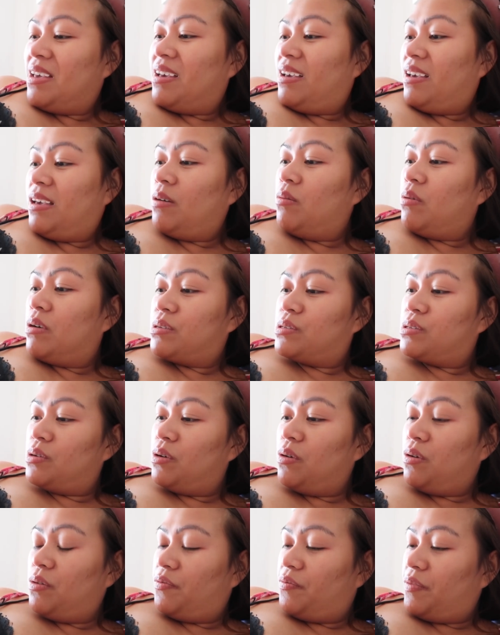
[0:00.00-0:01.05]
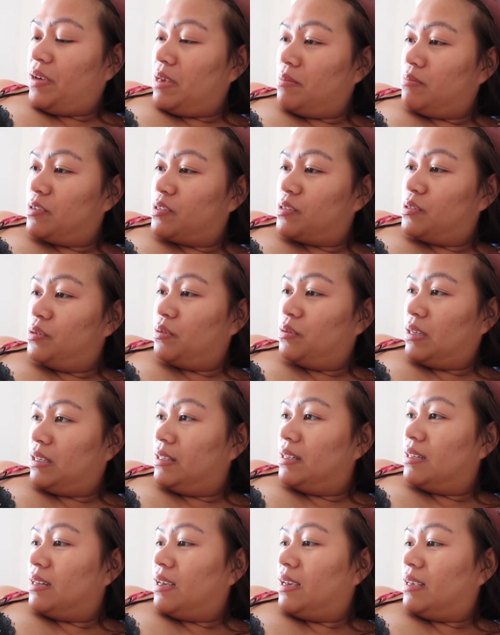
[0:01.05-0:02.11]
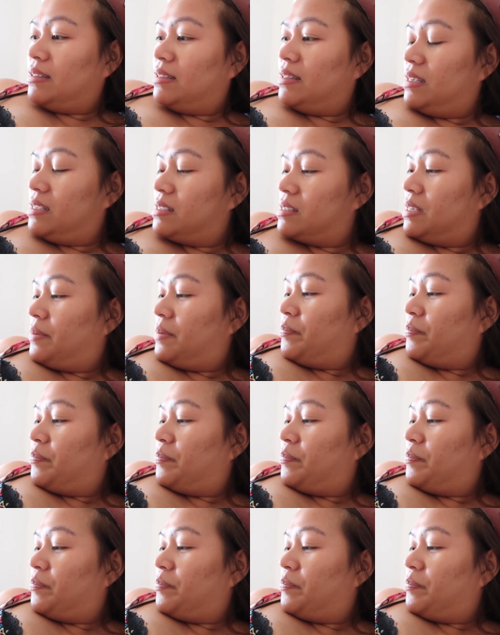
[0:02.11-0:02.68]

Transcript: He was so famous during the 90s.